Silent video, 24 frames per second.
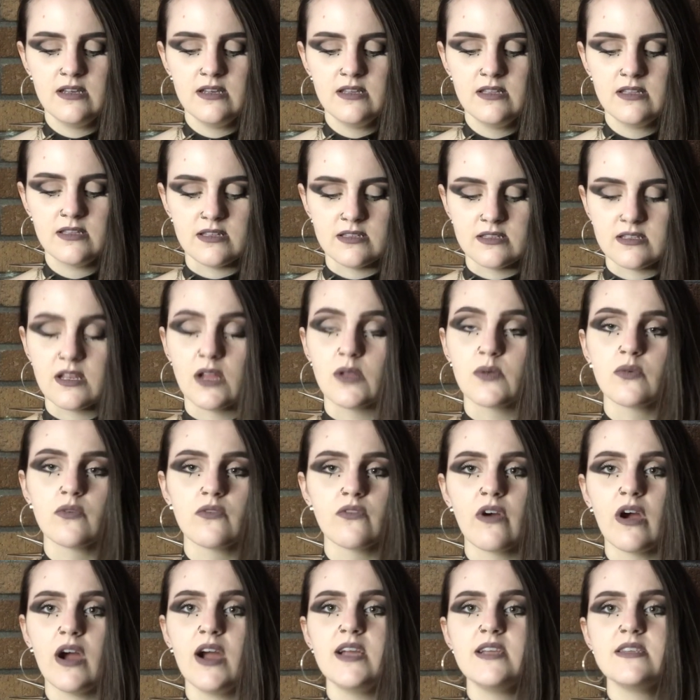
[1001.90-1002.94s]
the sun will
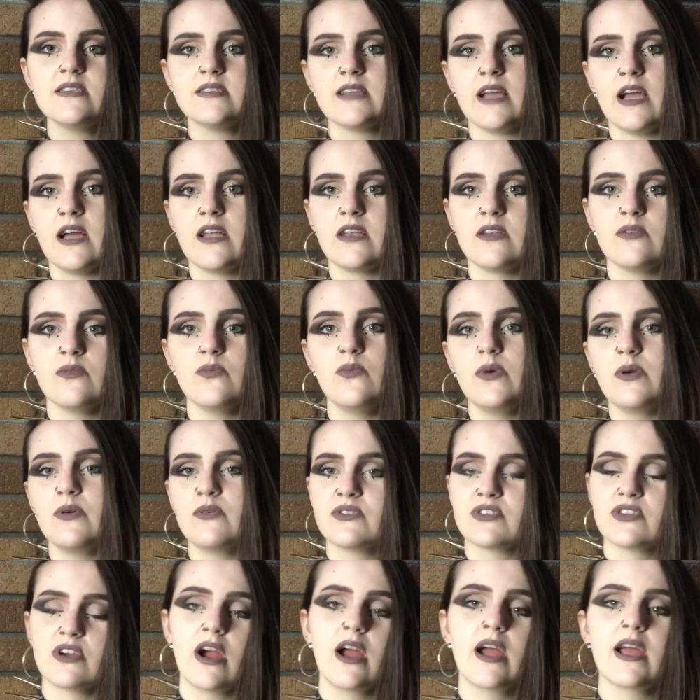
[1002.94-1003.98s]
rise and we will
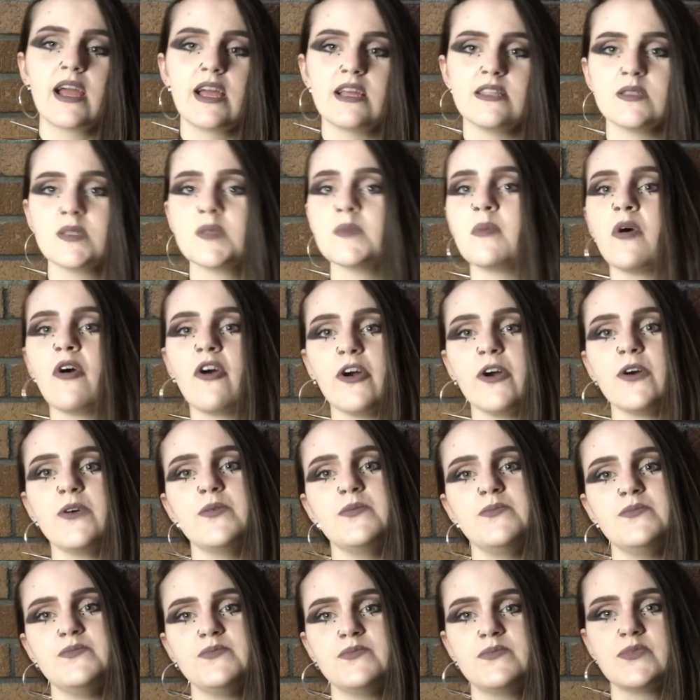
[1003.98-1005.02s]
try again tomorrow.
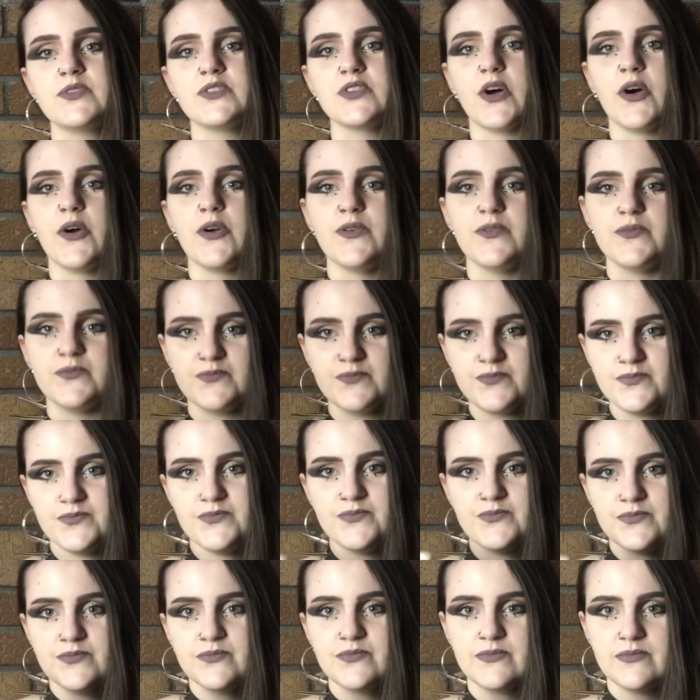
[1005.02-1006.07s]
So
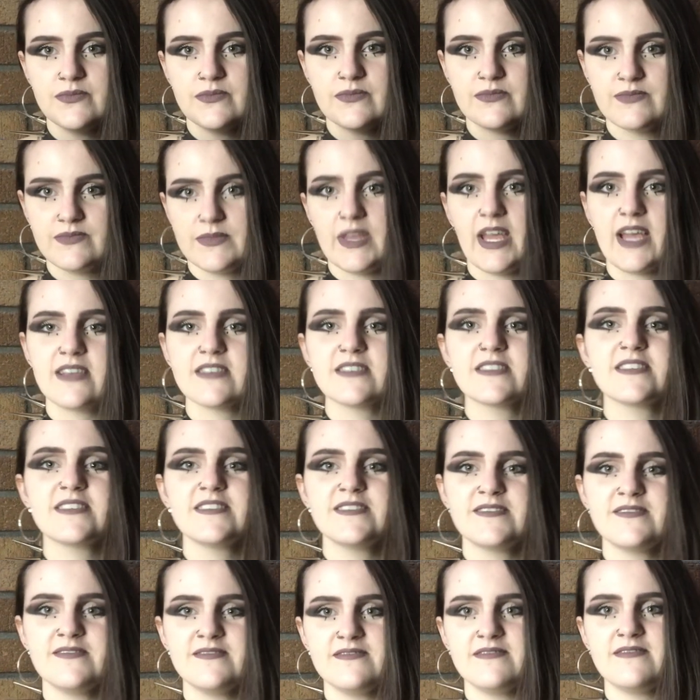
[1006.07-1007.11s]
yes,
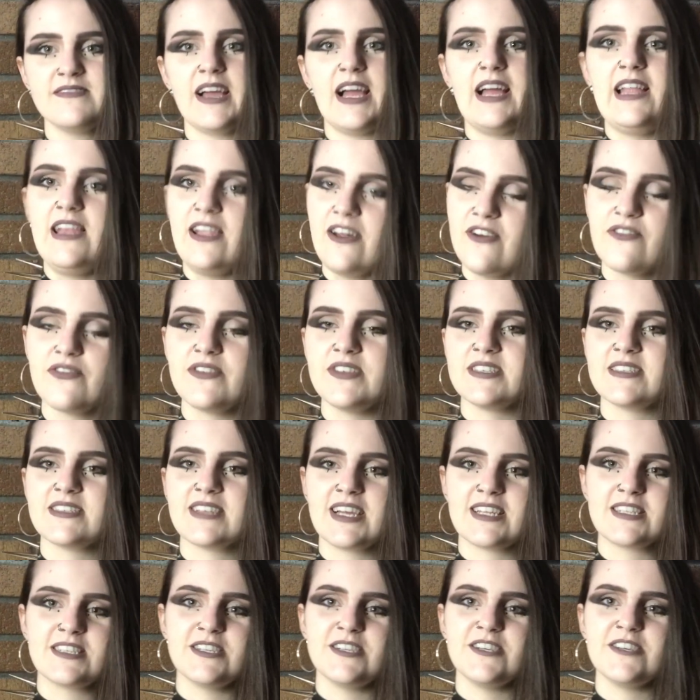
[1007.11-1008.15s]
I love this
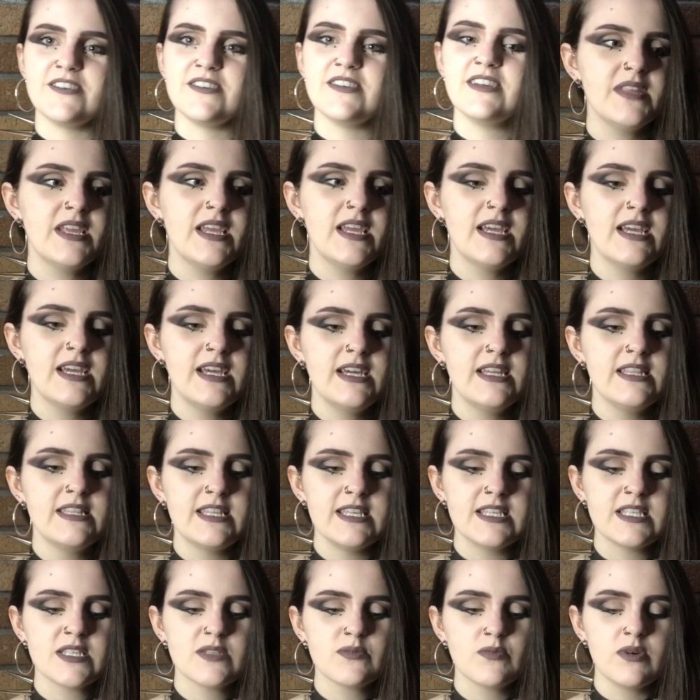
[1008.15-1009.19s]
tattoo.
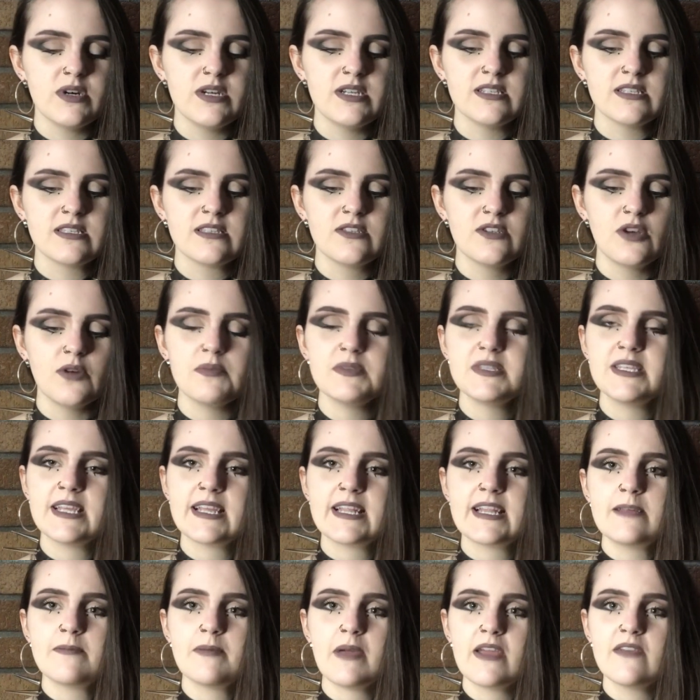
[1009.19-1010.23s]
This was not
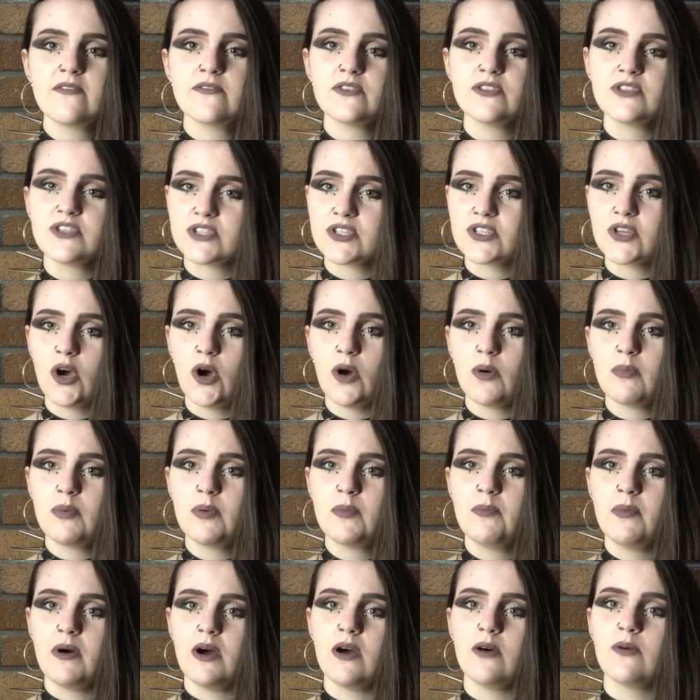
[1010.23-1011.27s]
particularly painful at the top,
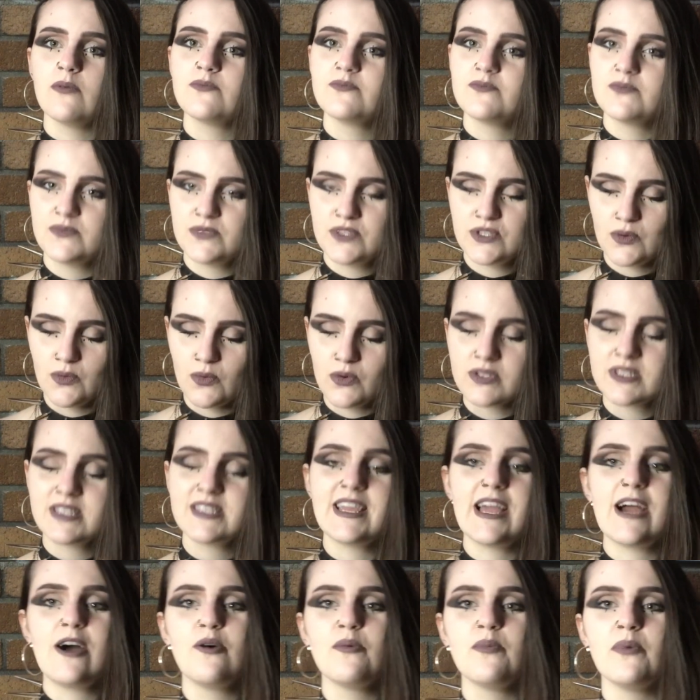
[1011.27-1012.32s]
but towards the
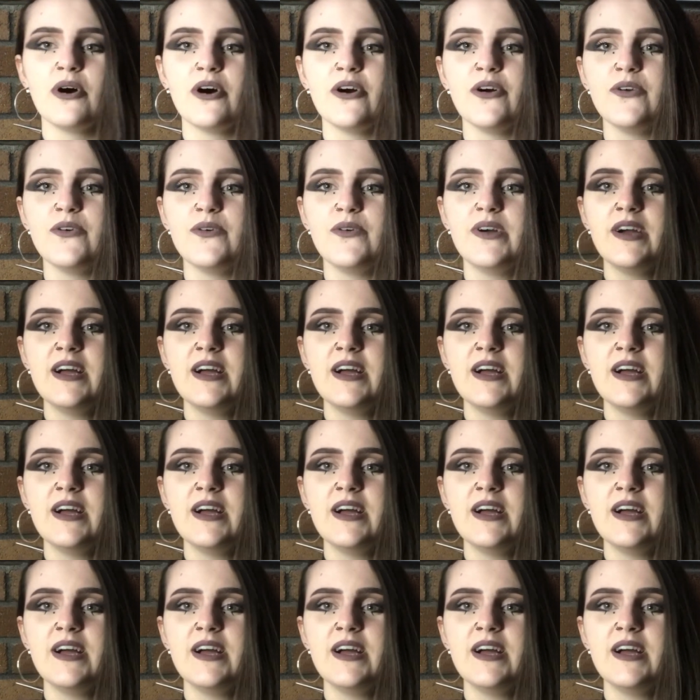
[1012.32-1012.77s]
elbow,